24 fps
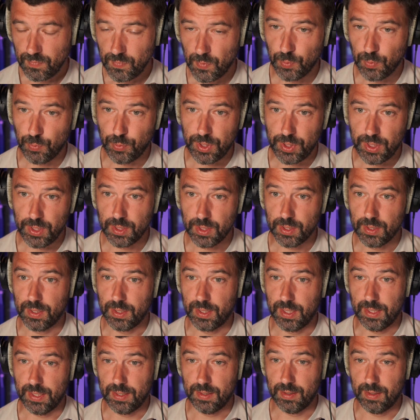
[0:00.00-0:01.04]
we
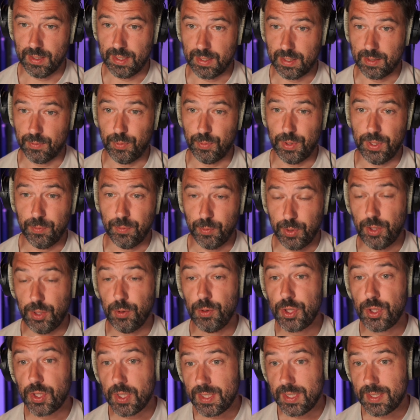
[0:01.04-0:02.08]

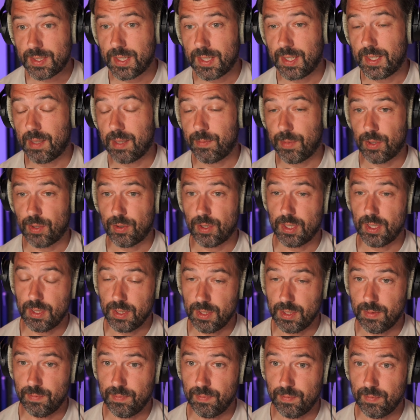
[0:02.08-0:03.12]
usually set up our
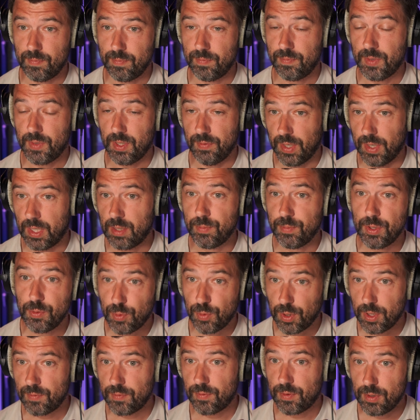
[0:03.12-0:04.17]
development
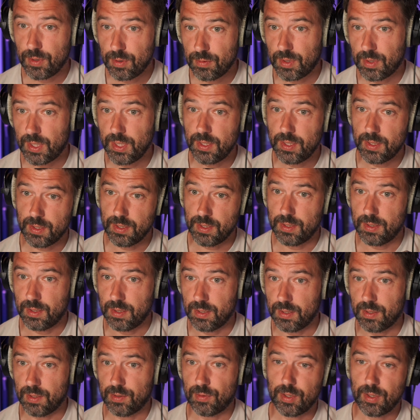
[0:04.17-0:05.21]
workflow, right, in
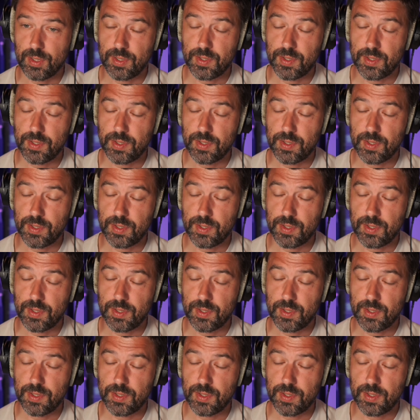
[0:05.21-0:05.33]
our